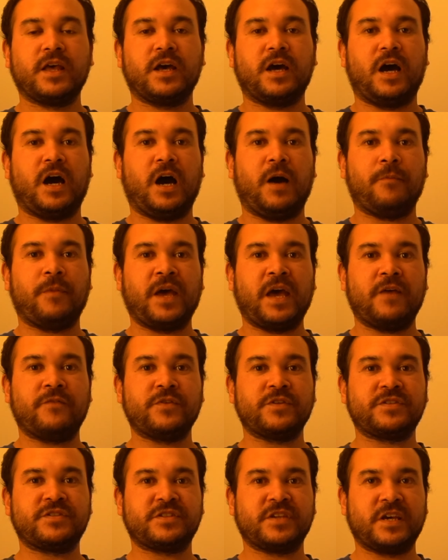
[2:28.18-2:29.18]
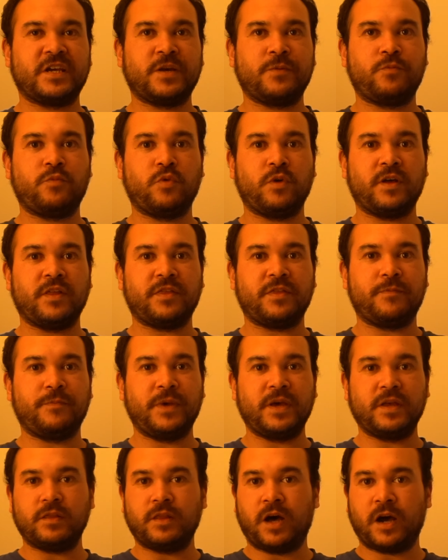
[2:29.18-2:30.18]
have you set up with
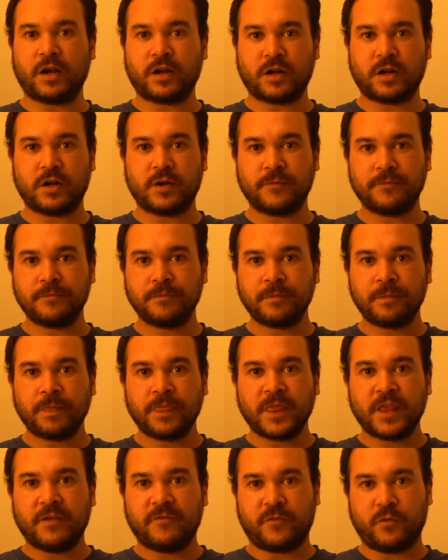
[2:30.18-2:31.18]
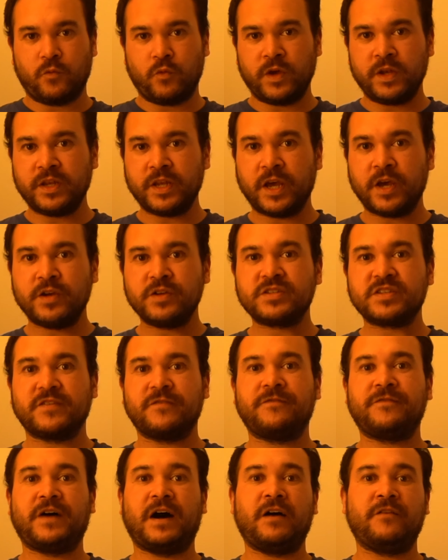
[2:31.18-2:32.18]
BitLocker for Windows
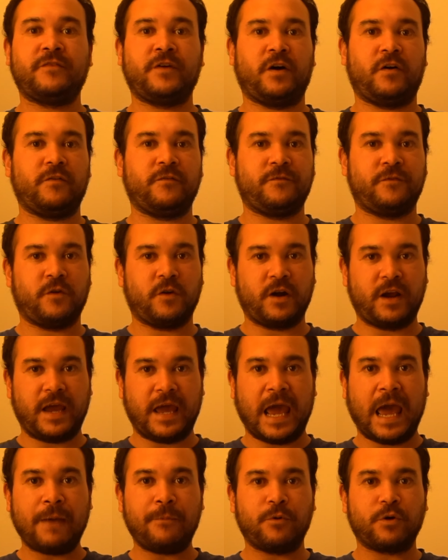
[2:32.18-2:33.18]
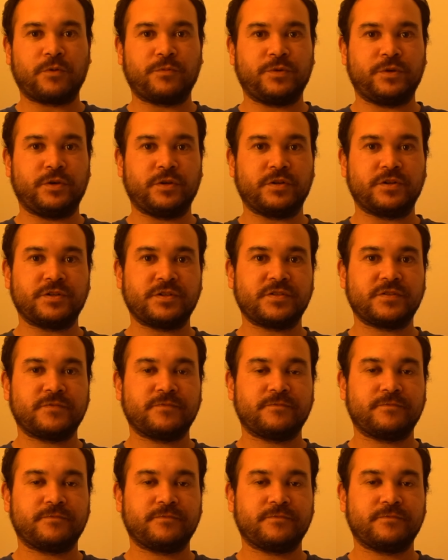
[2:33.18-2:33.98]
and FileVault for Apple computers.